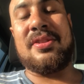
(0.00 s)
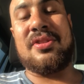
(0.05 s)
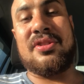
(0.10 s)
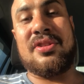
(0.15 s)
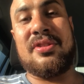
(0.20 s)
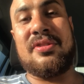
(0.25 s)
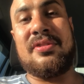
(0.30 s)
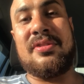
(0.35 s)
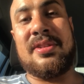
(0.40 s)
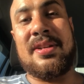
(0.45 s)

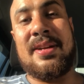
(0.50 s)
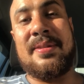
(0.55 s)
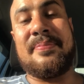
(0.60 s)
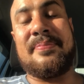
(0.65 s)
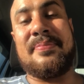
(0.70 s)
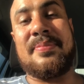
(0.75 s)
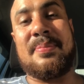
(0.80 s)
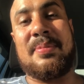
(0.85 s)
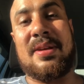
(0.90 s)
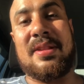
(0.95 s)
June. Yep,
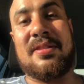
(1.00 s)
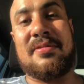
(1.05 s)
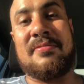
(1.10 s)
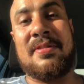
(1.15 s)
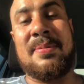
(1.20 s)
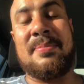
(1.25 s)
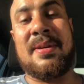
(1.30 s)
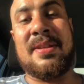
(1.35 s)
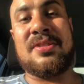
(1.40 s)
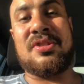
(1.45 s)
about
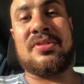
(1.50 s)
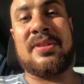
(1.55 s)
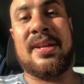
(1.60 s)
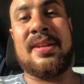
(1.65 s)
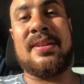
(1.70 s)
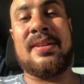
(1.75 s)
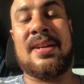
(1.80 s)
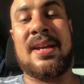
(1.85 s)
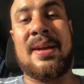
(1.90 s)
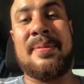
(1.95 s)
3 months
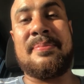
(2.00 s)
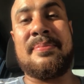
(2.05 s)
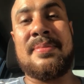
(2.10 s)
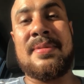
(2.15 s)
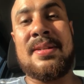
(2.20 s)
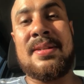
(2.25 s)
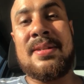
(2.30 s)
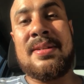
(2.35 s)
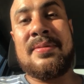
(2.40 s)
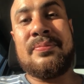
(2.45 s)
training camp.
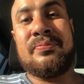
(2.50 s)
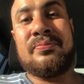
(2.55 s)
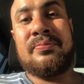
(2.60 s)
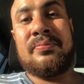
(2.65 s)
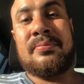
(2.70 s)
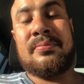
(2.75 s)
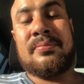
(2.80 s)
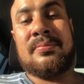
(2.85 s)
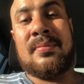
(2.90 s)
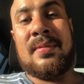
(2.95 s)

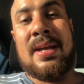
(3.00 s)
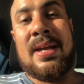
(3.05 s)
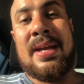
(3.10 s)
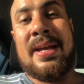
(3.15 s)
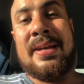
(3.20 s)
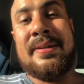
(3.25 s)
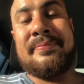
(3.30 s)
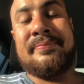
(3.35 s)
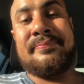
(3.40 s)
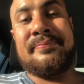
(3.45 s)

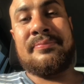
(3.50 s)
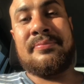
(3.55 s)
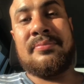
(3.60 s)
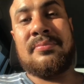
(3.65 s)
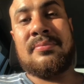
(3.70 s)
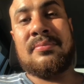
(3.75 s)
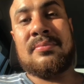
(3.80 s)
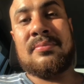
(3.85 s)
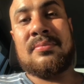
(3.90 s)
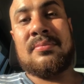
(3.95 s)
And
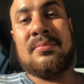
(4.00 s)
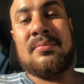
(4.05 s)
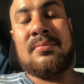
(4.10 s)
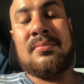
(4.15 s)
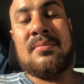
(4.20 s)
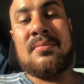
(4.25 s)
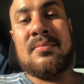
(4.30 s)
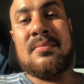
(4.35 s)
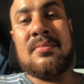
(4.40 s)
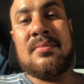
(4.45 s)

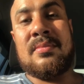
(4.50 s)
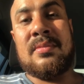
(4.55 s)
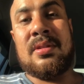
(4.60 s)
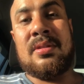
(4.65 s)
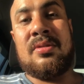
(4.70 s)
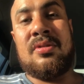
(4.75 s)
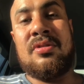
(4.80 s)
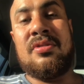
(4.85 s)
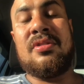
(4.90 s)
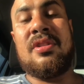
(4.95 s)

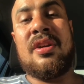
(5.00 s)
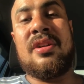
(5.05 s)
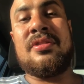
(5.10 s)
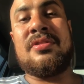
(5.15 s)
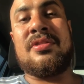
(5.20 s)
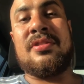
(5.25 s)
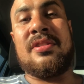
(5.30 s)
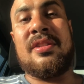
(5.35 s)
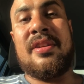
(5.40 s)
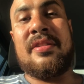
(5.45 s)
who
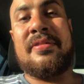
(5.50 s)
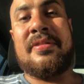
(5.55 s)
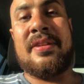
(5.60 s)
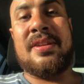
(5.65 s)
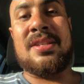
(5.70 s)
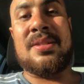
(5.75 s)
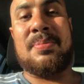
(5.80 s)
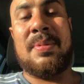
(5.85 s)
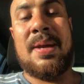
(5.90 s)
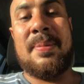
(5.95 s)
knows, you know,
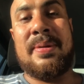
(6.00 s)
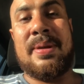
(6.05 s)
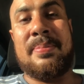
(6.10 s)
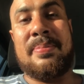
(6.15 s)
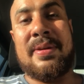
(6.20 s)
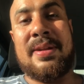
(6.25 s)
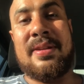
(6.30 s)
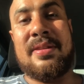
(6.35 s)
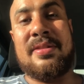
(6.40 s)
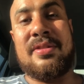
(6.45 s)
things may be
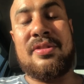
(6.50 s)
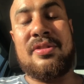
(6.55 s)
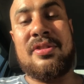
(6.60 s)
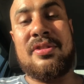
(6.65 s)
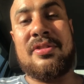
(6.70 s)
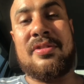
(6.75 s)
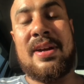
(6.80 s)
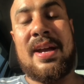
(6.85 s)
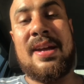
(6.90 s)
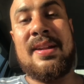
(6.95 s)
better in the
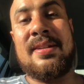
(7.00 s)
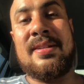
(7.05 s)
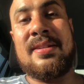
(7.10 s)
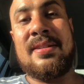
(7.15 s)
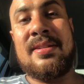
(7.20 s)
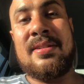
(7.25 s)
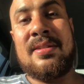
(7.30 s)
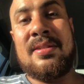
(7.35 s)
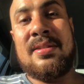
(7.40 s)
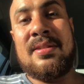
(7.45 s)
Ukraine.
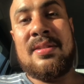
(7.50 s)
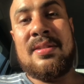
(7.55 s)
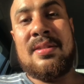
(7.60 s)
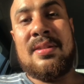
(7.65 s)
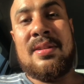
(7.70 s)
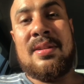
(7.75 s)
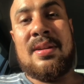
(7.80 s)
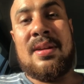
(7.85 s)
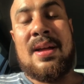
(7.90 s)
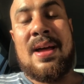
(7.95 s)

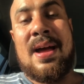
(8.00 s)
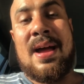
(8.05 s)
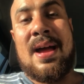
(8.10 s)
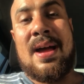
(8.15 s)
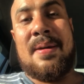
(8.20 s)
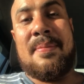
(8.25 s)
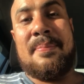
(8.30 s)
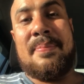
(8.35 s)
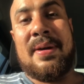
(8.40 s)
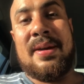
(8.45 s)

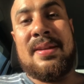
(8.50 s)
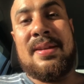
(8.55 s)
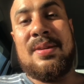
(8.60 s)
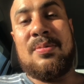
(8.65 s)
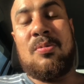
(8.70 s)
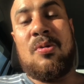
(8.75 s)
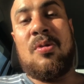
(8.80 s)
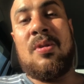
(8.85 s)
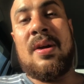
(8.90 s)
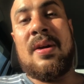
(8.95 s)
But he
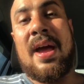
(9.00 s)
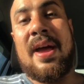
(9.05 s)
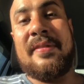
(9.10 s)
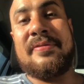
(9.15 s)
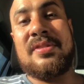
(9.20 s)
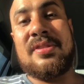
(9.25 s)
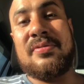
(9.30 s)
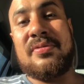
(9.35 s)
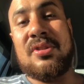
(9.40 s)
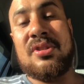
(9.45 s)
will
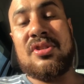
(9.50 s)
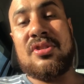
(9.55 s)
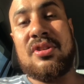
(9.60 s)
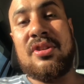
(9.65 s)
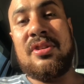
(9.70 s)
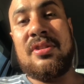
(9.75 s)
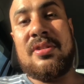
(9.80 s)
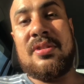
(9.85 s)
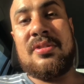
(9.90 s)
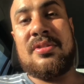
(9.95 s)
have to
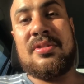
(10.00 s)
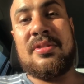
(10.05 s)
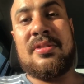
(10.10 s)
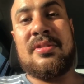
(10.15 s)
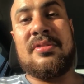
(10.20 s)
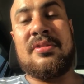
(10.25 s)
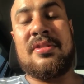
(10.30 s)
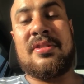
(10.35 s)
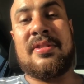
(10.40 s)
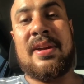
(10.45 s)
return to
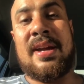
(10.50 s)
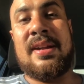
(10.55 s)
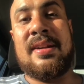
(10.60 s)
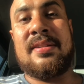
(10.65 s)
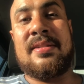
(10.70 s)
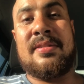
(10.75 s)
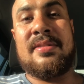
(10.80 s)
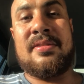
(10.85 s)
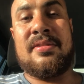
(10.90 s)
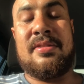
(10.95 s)
the
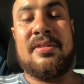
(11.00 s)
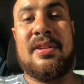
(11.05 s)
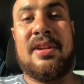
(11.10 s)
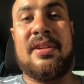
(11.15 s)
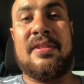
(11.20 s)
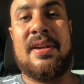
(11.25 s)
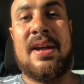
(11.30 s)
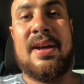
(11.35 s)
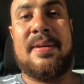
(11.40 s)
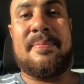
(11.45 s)
Ukraine. You
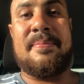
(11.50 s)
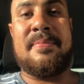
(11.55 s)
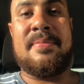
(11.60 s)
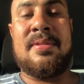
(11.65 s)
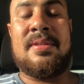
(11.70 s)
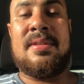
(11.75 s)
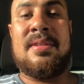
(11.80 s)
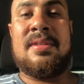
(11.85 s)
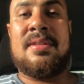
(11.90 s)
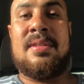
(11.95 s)
know,
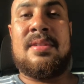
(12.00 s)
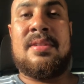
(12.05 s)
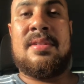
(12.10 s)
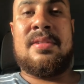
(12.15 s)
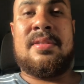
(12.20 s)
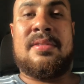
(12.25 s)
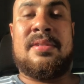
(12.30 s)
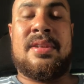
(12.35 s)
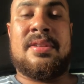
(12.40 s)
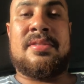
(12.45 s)

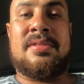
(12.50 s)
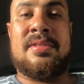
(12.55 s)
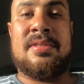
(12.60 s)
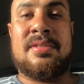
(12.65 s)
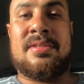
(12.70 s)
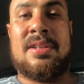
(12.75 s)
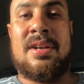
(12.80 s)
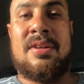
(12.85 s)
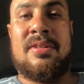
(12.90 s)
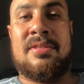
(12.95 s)
that's
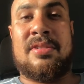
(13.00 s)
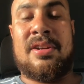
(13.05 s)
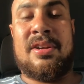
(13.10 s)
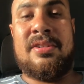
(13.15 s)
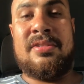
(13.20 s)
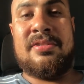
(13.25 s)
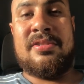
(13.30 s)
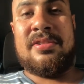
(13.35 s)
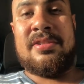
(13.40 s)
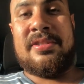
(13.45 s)
just how it
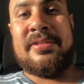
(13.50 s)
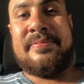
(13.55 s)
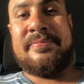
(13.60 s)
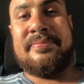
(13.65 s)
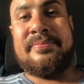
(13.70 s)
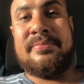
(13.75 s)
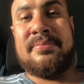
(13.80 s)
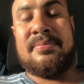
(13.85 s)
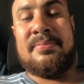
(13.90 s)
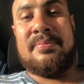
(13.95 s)
goes.
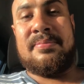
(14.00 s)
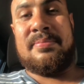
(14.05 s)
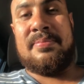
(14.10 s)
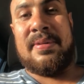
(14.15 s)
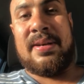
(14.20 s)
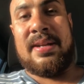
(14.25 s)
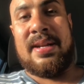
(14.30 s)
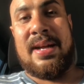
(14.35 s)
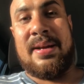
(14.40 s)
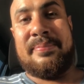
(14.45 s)

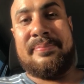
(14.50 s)
But